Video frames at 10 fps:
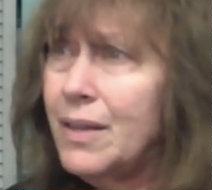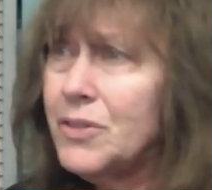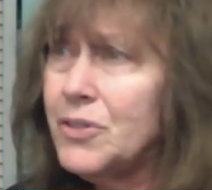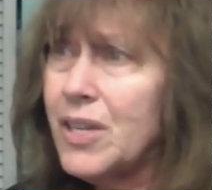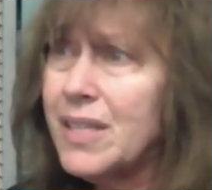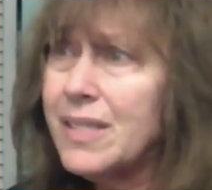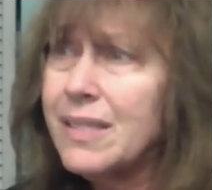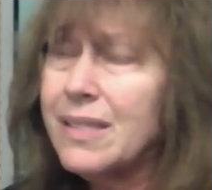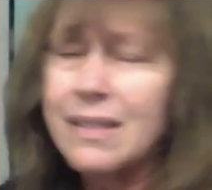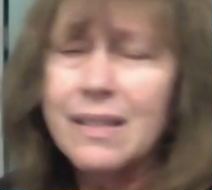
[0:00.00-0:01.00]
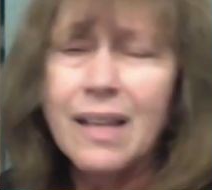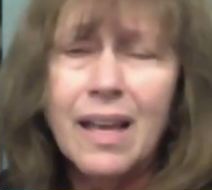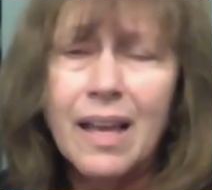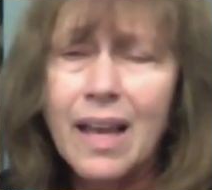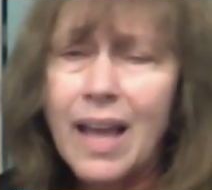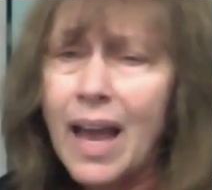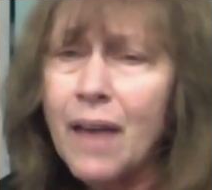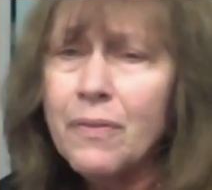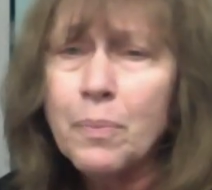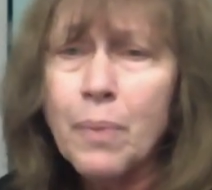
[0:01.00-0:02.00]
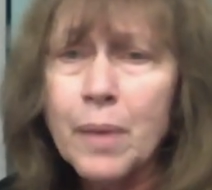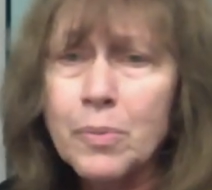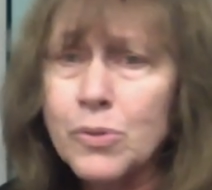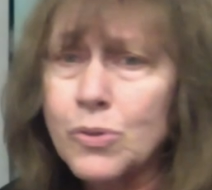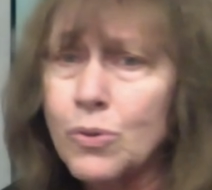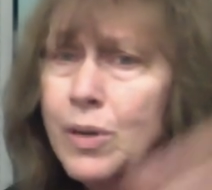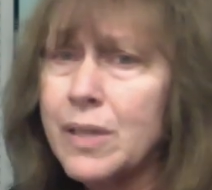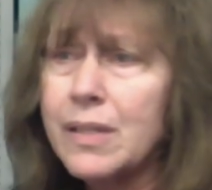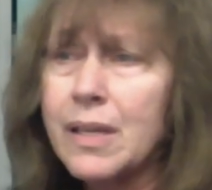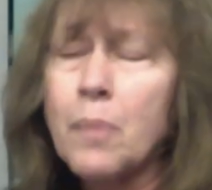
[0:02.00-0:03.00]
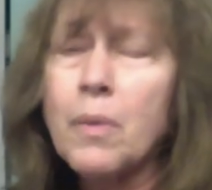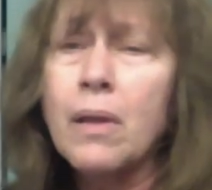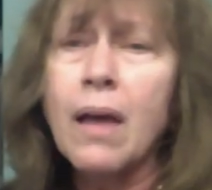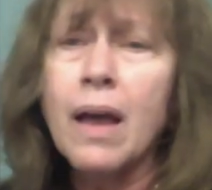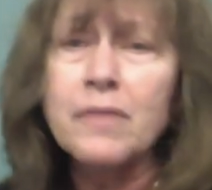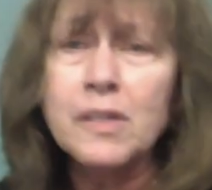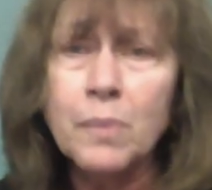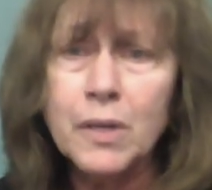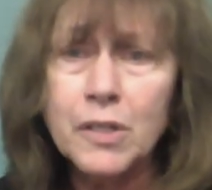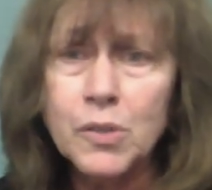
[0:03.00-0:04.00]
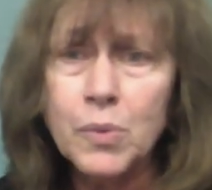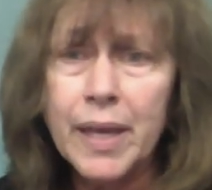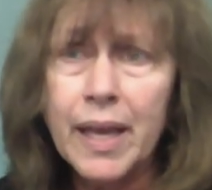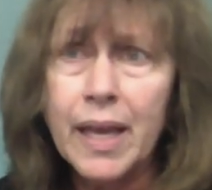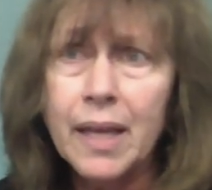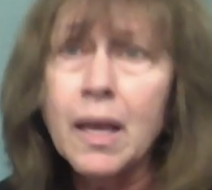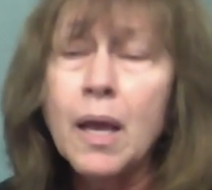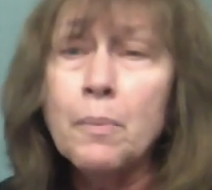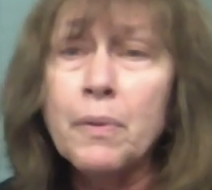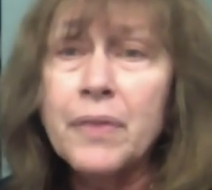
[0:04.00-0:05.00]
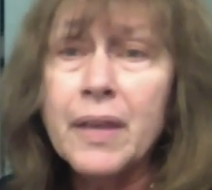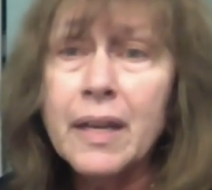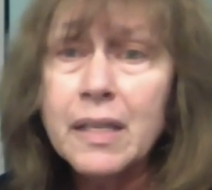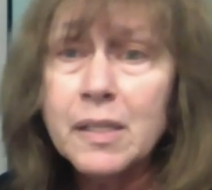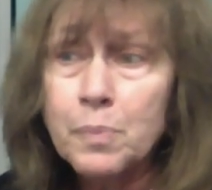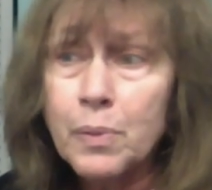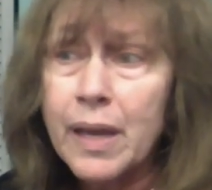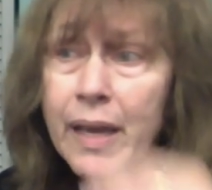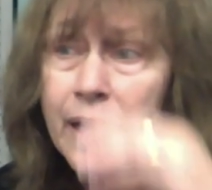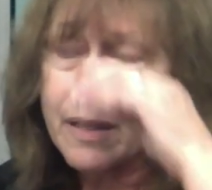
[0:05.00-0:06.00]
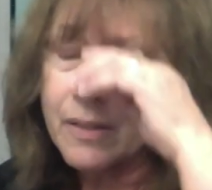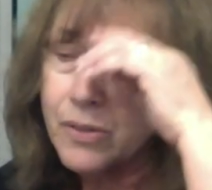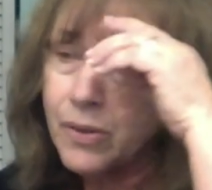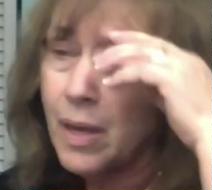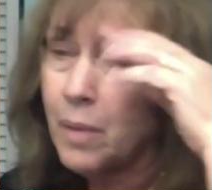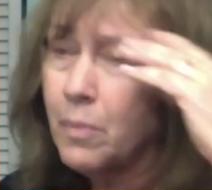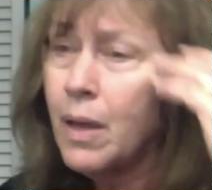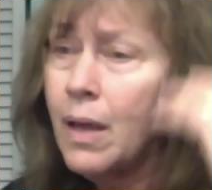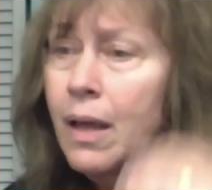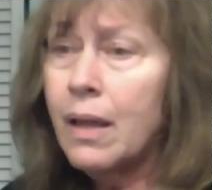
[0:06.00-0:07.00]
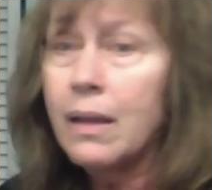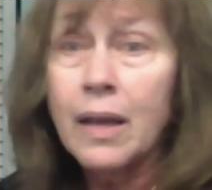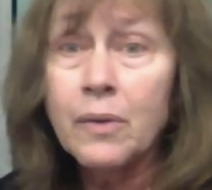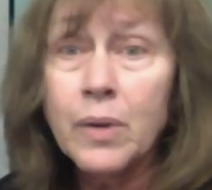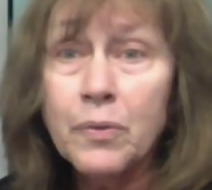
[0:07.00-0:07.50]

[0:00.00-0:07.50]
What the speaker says: just have the Bible stories come alive as much as we can, but then explain to them, like whenever